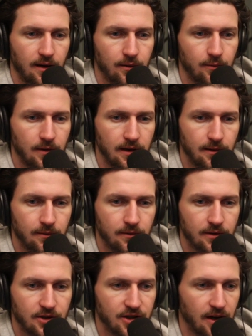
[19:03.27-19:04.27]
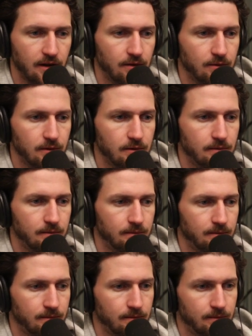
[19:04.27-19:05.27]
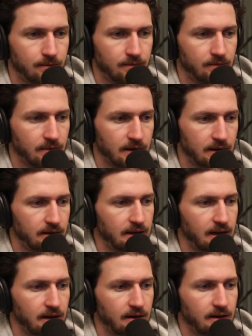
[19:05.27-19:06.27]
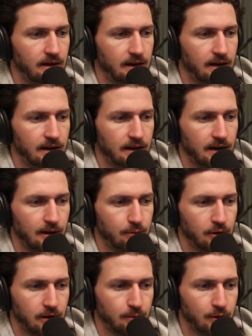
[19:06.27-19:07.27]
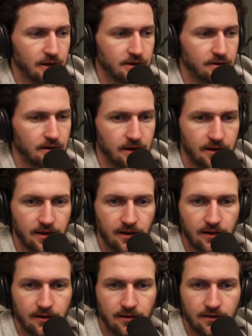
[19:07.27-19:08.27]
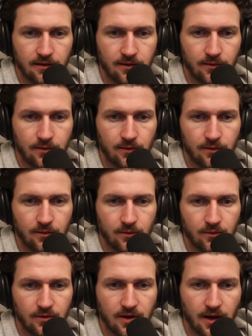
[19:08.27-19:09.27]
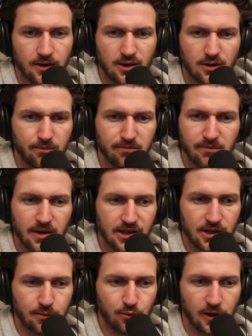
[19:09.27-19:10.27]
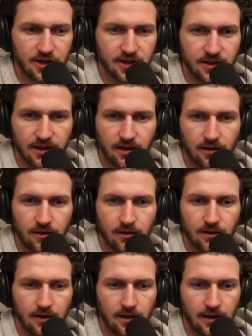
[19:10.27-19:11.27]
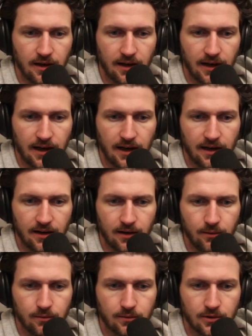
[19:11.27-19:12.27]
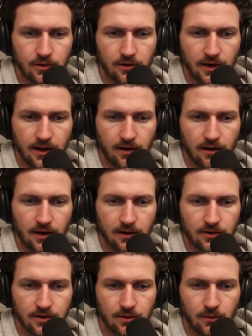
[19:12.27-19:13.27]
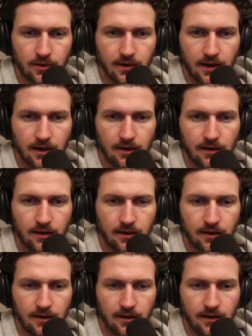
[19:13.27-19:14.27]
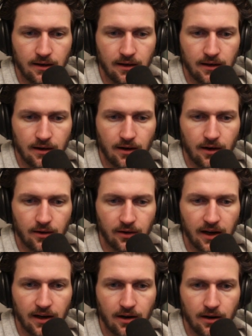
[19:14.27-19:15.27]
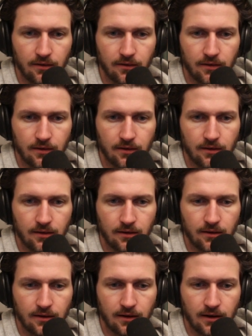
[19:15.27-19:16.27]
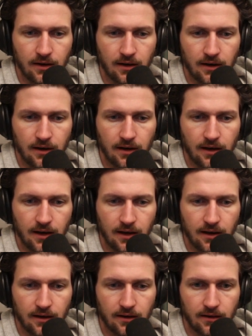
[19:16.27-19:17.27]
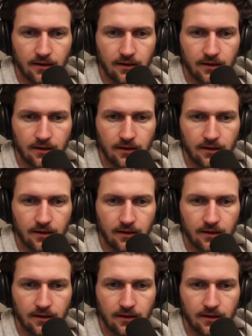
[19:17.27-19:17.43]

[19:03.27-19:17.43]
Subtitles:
really shine through. And then I put a compressor on there, not much compression at all. And took that out. Actually want that auto gain off, and